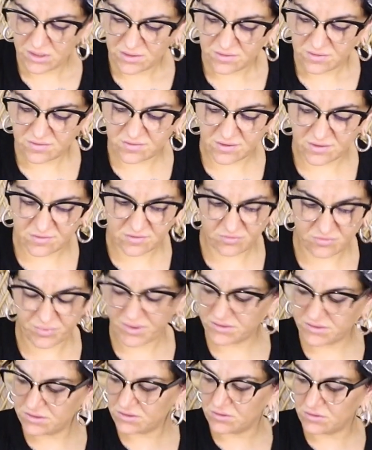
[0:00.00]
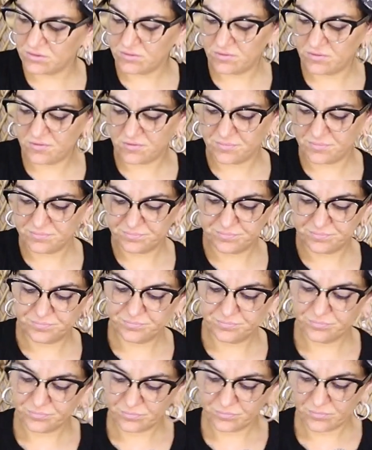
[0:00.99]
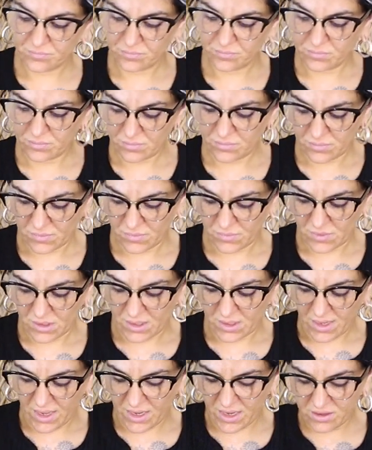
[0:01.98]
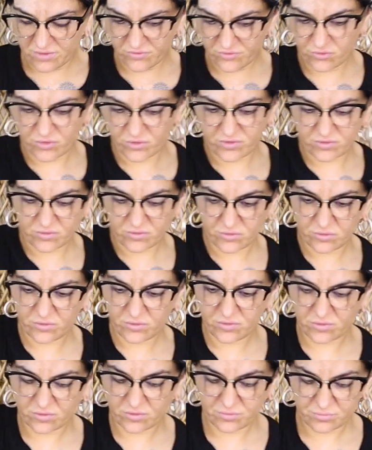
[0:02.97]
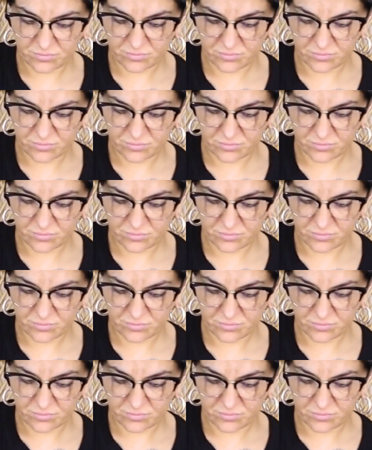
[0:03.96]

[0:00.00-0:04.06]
6 of Pentacles. 8 of Crystals.